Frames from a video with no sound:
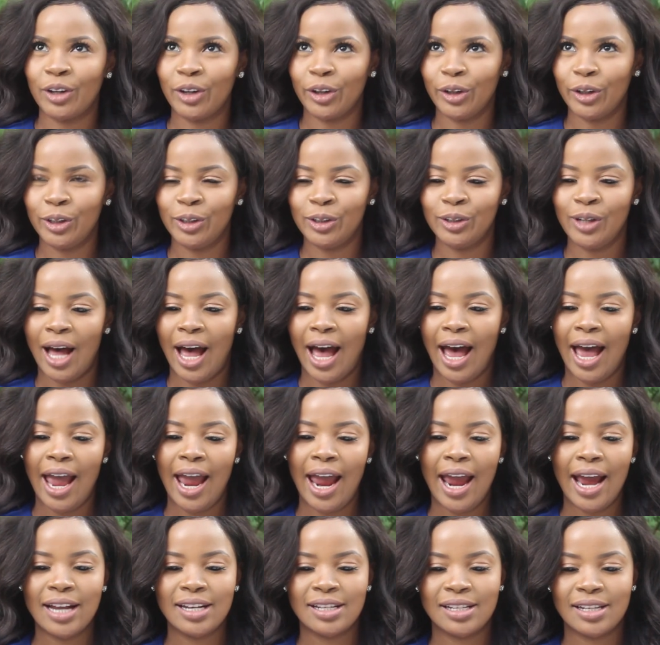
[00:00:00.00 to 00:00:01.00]
girl, I
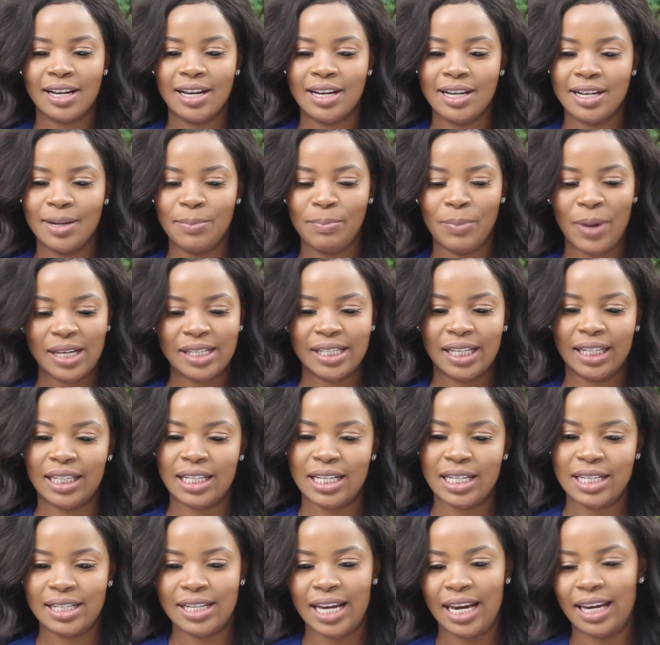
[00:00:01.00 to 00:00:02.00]
had uh,
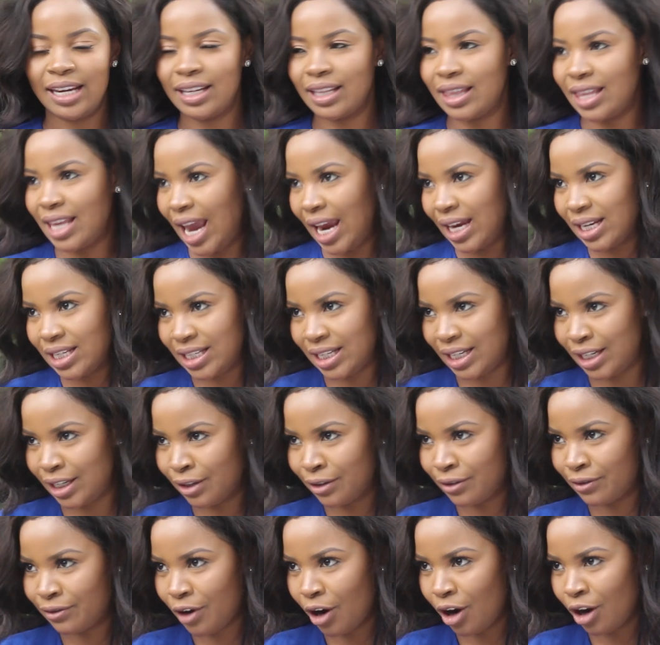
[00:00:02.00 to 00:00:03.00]
basically taken the
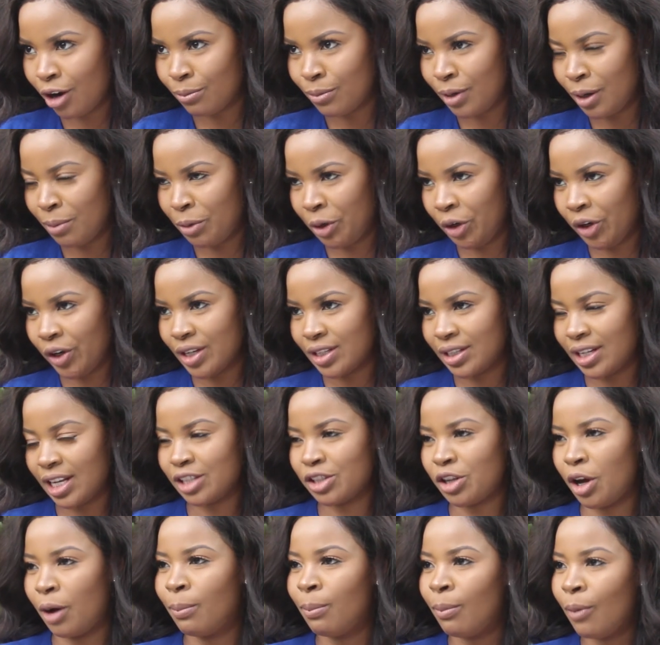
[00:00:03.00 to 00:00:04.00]
idea from America's
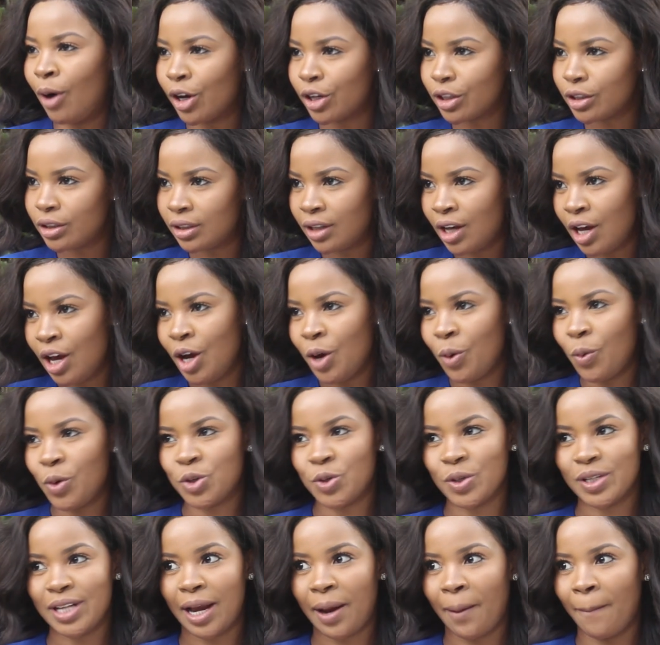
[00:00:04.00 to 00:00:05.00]
Next Top Model,
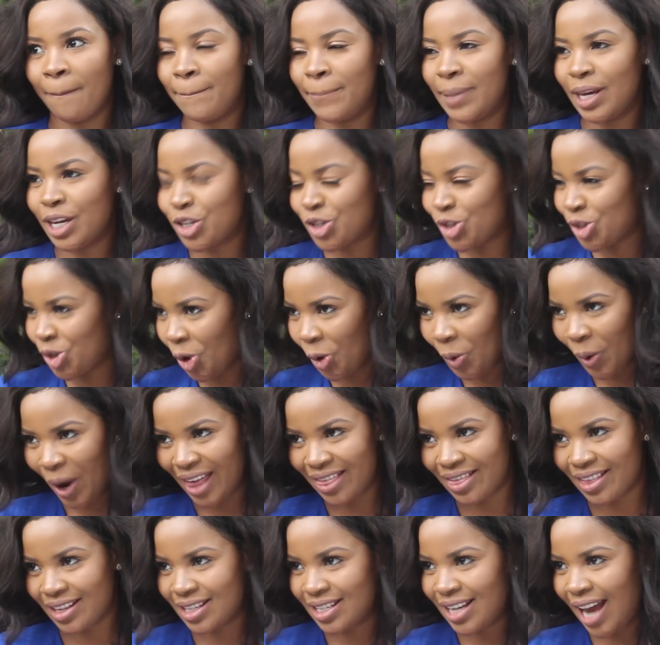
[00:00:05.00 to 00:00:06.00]
which was like a big show
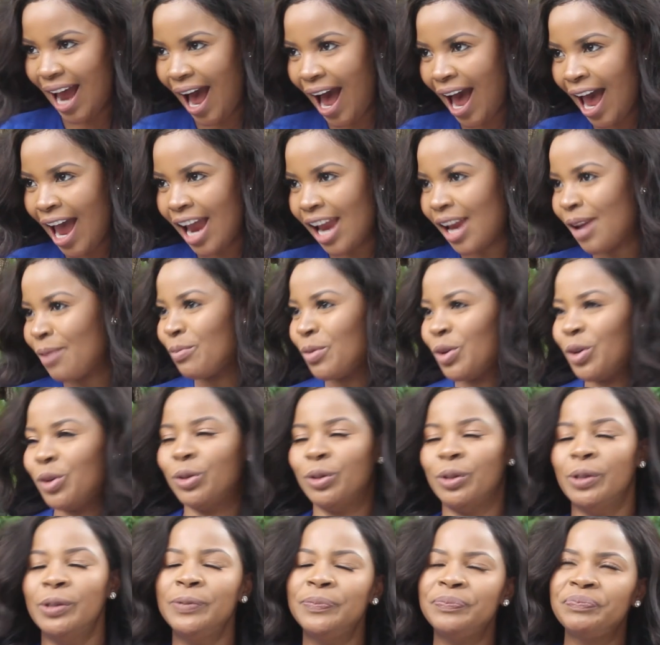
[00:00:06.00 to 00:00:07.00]
at the time, you
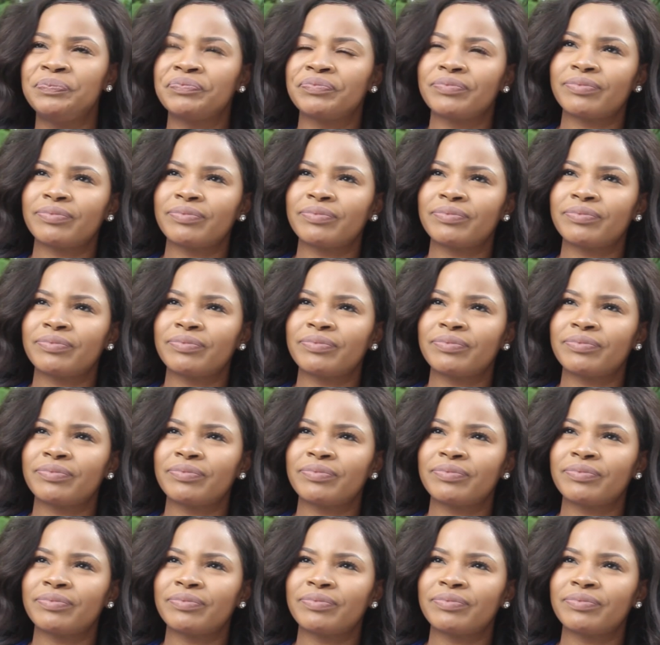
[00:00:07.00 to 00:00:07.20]
know.